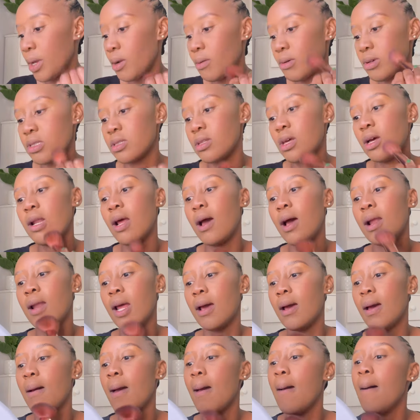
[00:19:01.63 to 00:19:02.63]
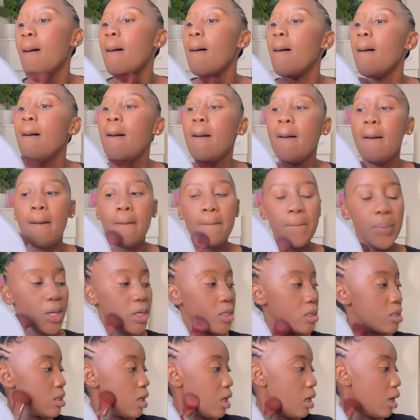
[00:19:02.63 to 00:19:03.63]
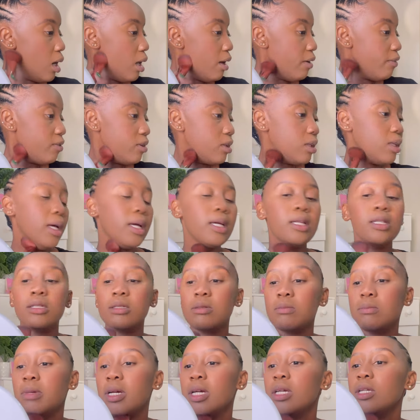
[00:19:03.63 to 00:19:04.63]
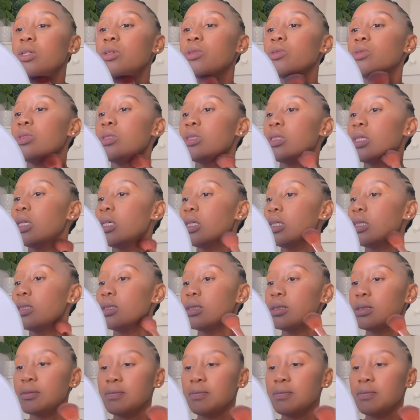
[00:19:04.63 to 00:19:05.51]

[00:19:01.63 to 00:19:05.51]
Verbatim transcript: It was not on a personal level and my nose is...